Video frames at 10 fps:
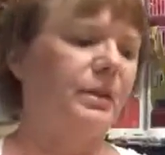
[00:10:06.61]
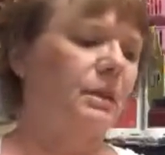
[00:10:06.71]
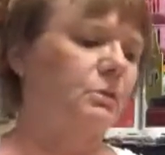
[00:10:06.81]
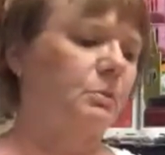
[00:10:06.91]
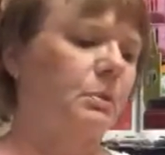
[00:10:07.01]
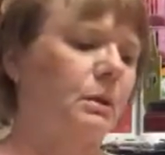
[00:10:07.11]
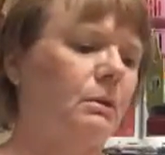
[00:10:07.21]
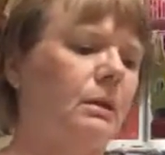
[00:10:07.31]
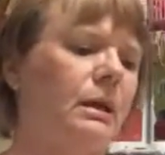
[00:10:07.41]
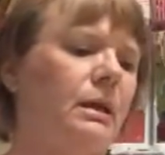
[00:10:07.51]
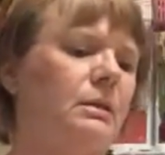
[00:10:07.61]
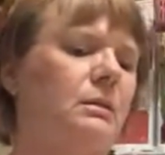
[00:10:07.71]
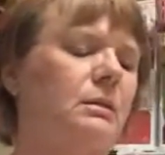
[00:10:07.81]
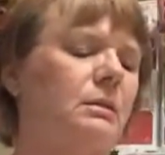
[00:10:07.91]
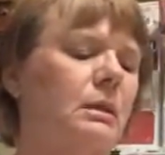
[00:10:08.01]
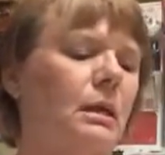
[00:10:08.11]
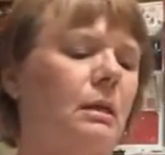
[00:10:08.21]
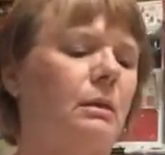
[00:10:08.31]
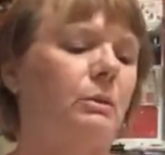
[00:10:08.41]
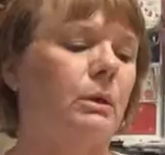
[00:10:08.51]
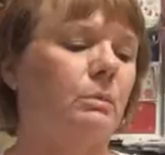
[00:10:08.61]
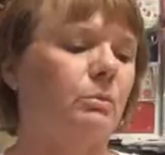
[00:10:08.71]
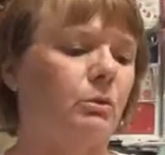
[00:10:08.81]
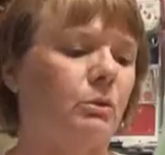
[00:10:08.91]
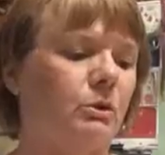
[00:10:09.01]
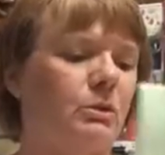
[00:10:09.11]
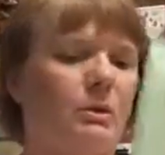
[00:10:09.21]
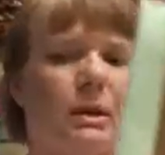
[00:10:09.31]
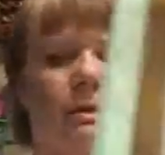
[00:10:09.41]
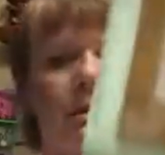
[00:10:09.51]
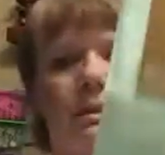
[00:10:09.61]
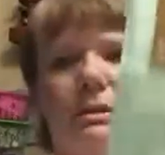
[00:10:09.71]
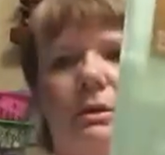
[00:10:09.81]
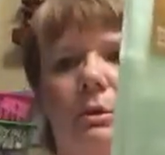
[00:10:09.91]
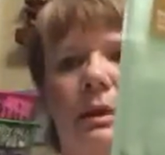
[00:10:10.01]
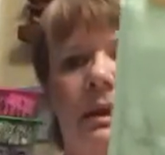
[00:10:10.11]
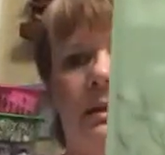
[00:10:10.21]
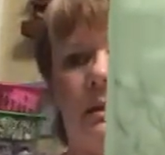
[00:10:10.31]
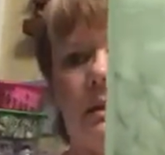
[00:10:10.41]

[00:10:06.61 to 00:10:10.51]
These are pillowcases and they're embroidered, and this is a queen